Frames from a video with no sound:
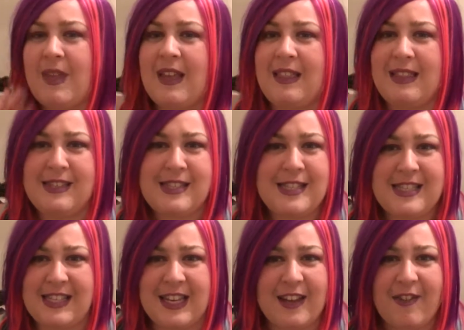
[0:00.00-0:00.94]
the
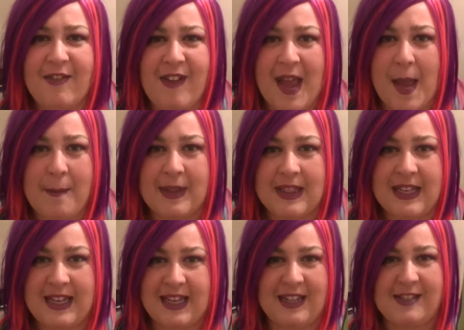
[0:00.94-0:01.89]
stick
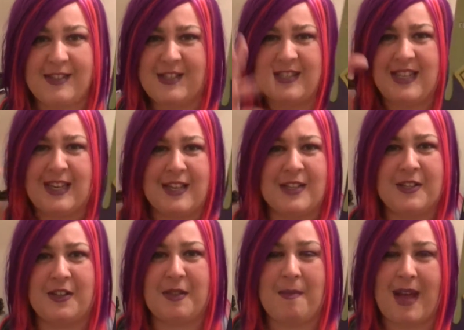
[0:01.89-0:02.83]
family stickers
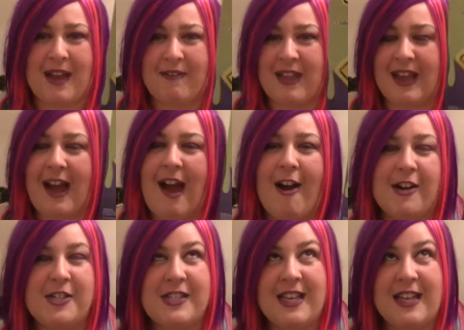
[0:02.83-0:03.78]
on the back of their car. I just